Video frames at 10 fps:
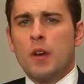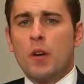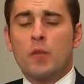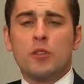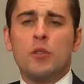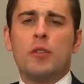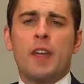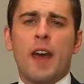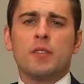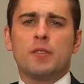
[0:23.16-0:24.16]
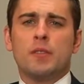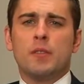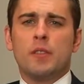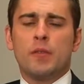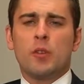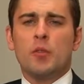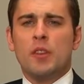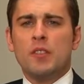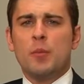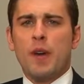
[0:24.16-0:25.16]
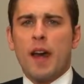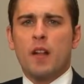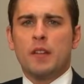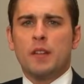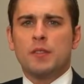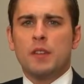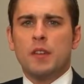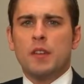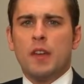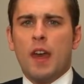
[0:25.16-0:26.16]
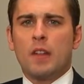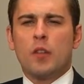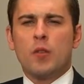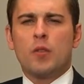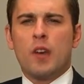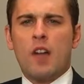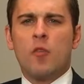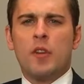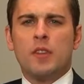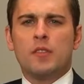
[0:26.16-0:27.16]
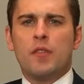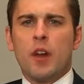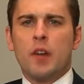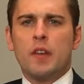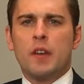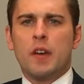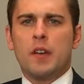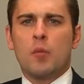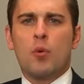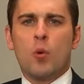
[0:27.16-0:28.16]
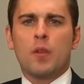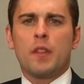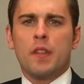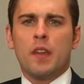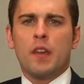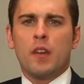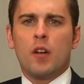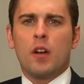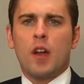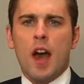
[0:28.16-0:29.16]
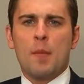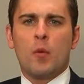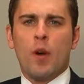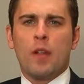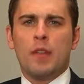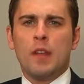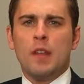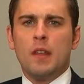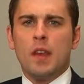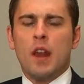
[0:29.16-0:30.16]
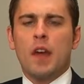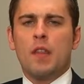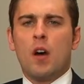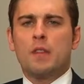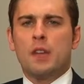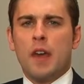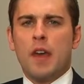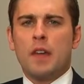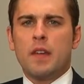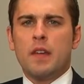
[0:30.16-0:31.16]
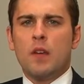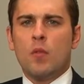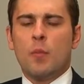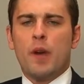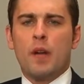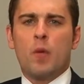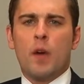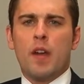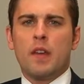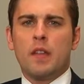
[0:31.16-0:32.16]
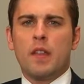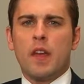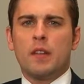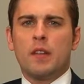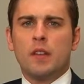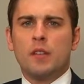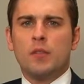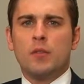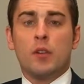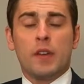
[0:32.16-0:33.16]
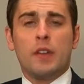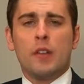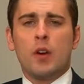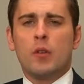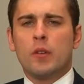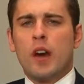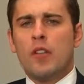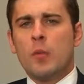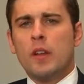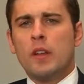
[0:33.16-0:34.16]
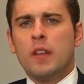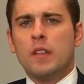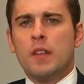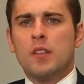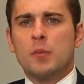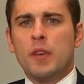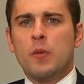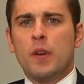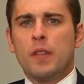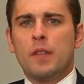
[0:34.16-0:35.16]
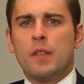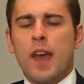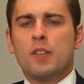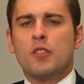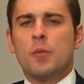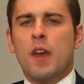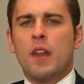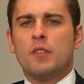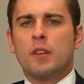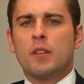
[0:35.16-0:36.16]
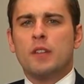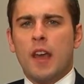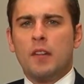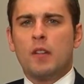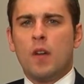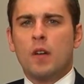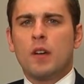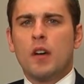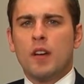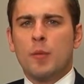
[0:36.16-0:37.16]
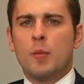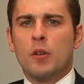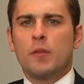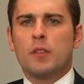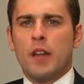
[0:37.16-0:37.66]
over 2,000 different municipalities, and local government is a very important thing in our Commonwealth. And I thought today, what better way than to look into local government than to speak with Township Manager Dan DeLong of Upper Milford